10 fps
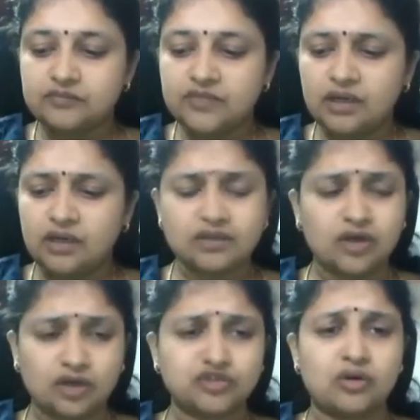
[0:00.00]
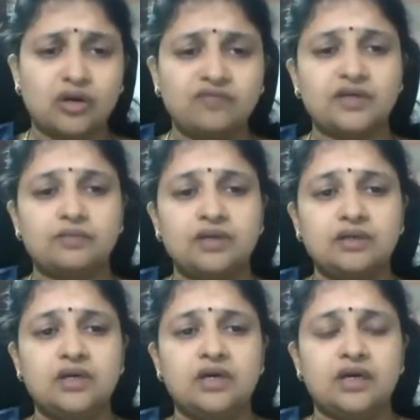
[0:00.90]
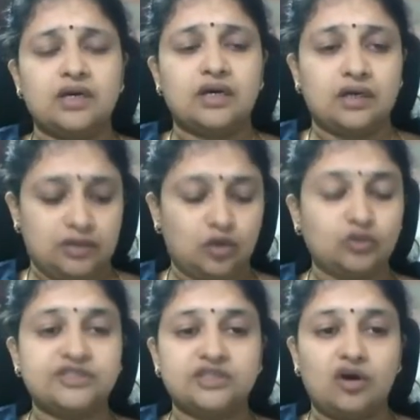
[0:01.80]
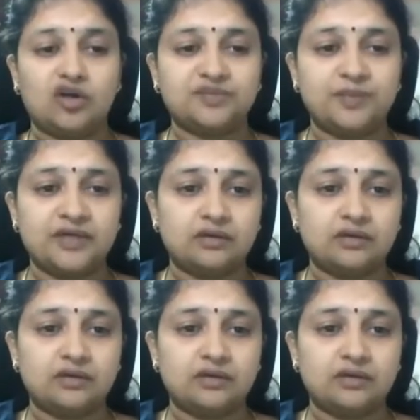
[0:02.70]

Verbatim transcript: not so comfortable course in the hospital.